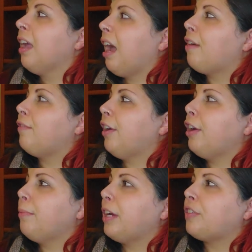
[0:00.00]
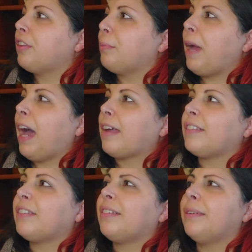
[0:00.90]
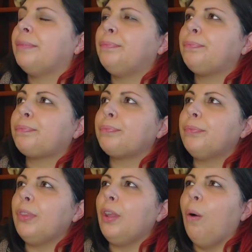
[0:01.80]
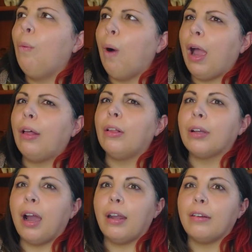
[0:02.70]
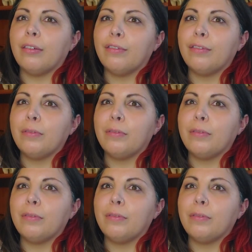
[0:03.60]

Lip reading: I've very much in the past while kind of